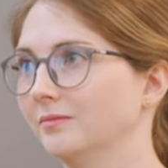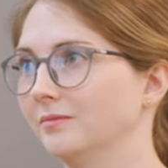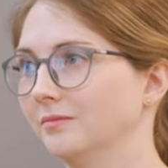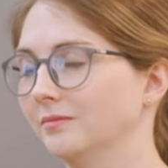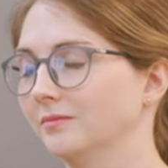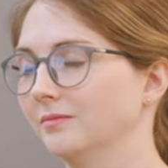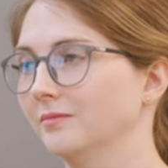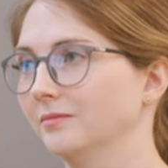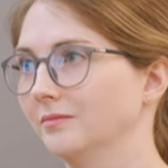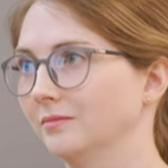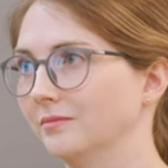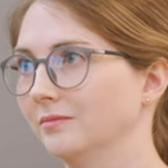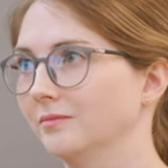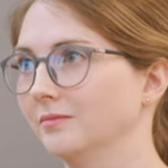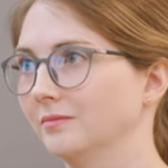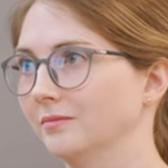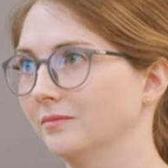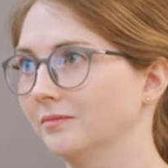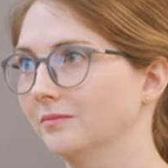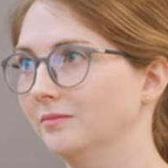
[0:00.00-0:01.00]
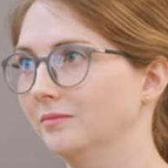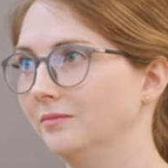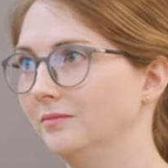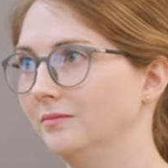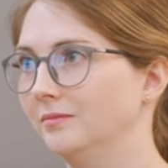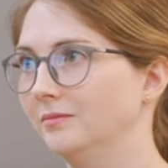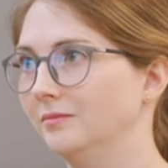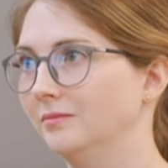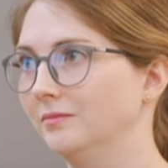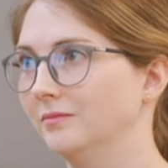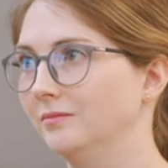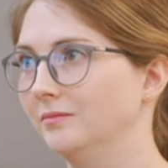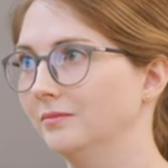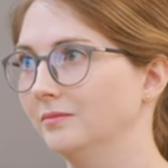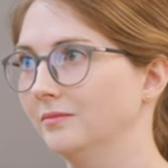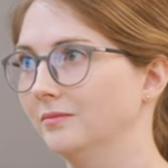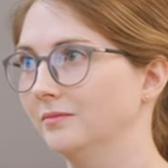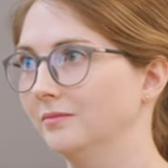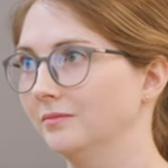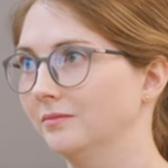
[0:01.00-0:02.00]

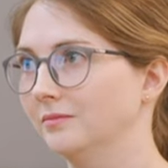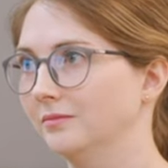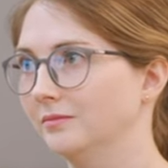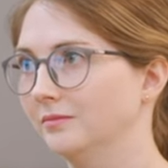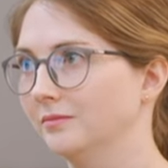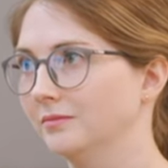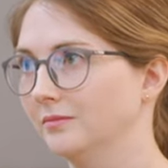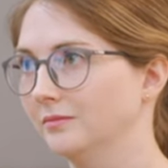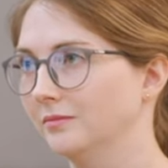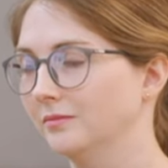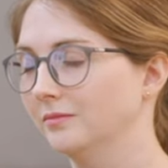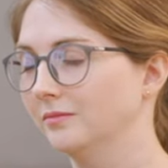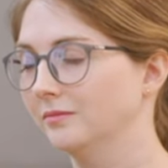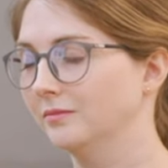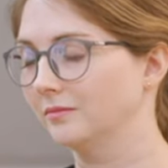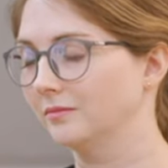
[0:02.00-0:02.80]
This person isn't speaking.